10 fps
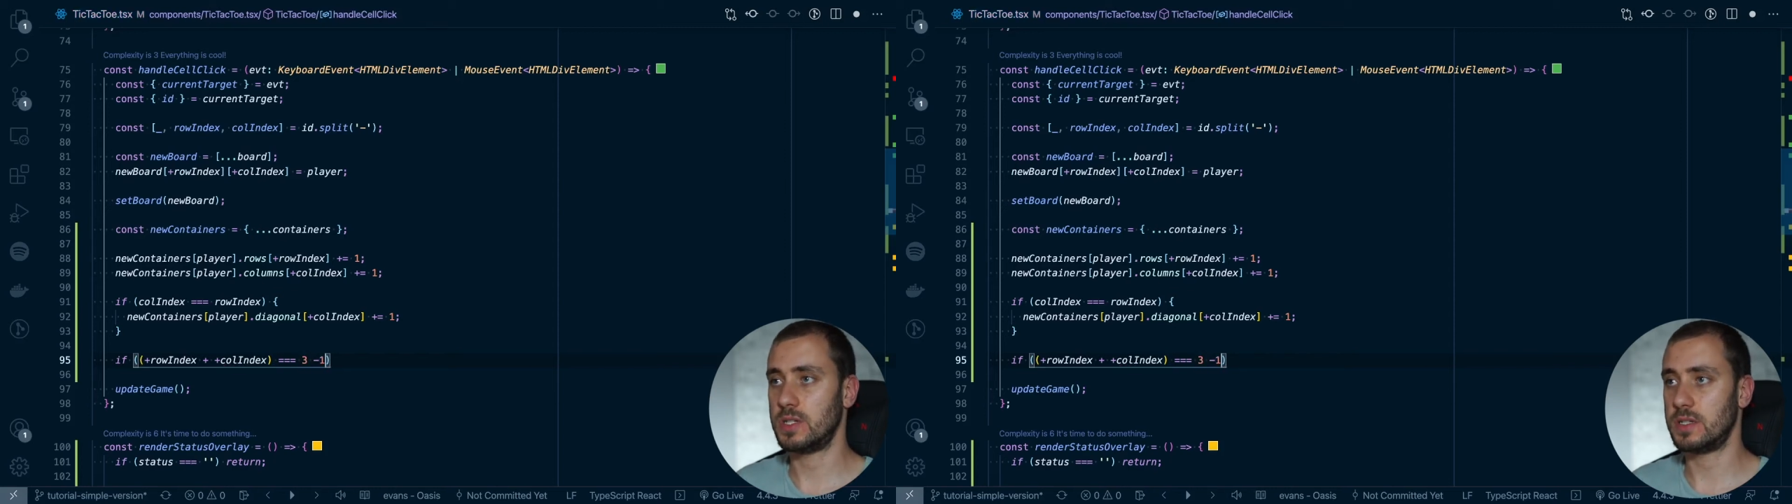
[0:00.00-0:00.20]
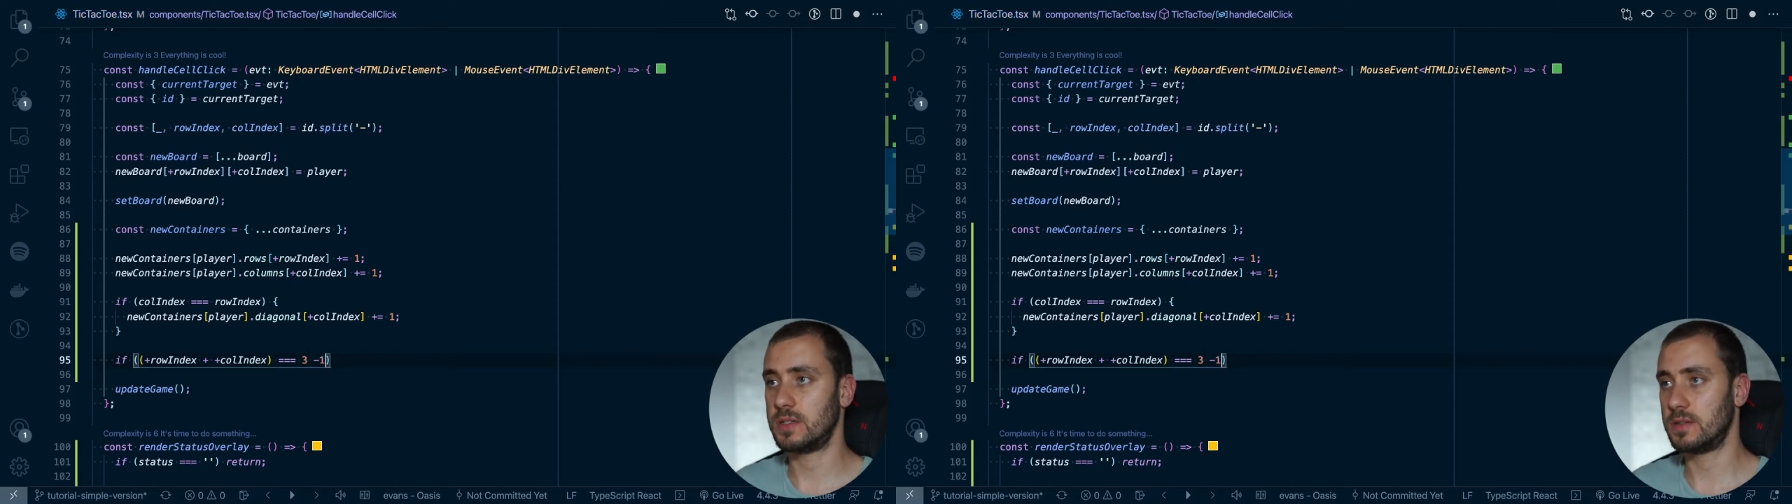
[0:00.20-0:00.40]

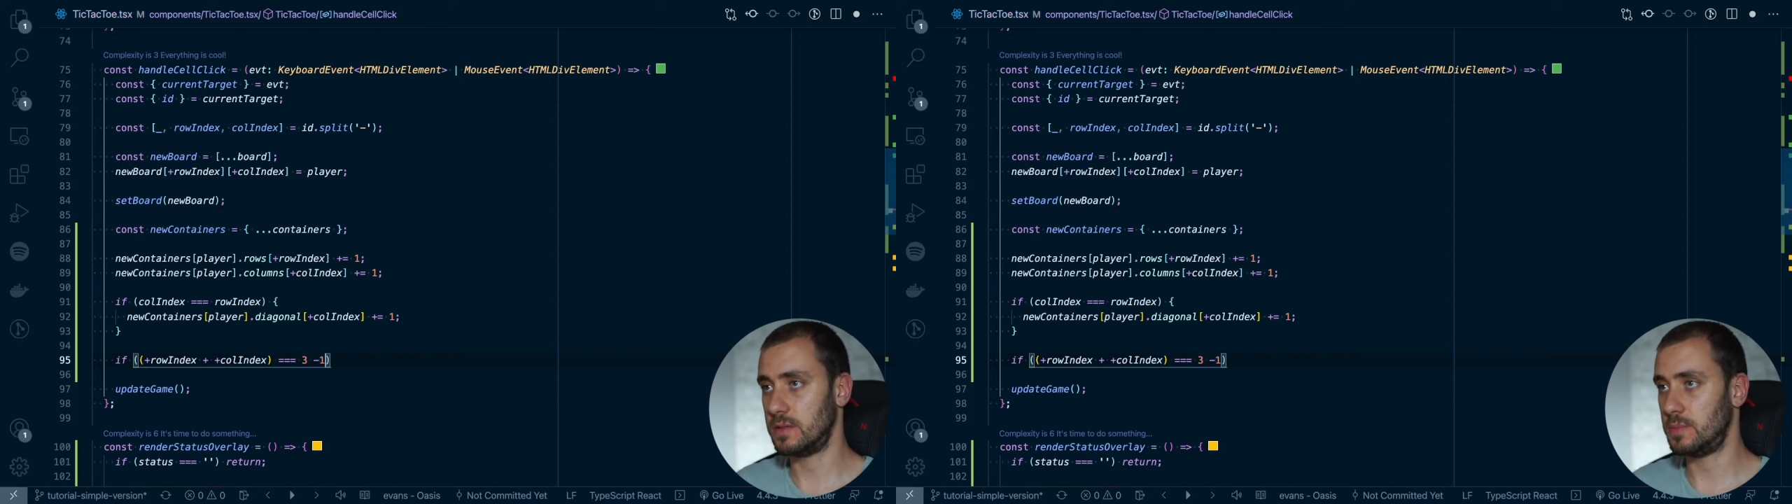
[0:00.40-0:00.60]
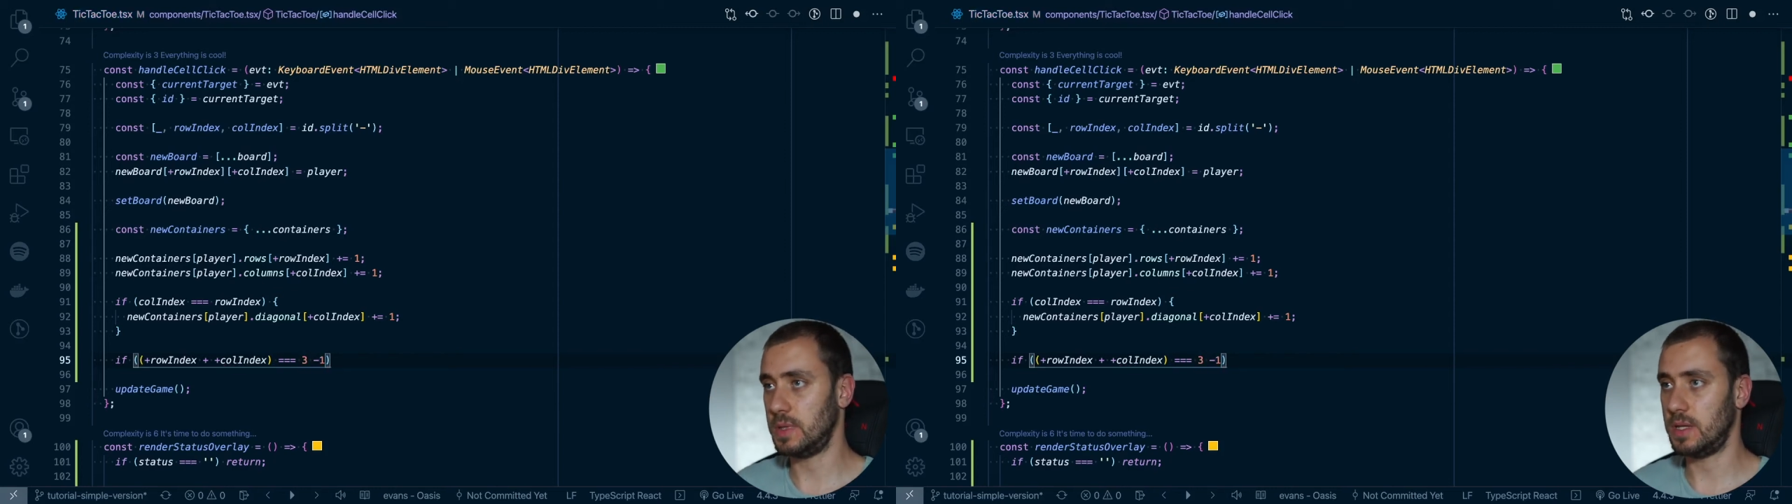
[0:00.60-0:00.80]
just
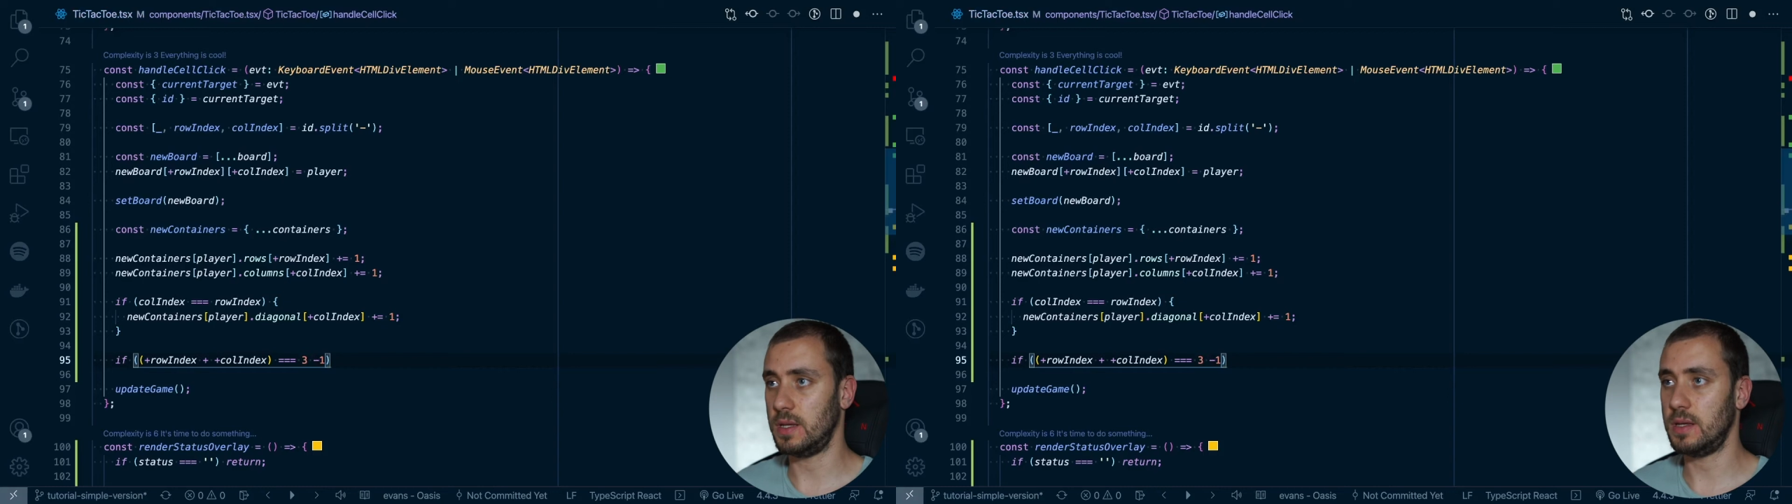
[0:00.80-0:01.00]
to be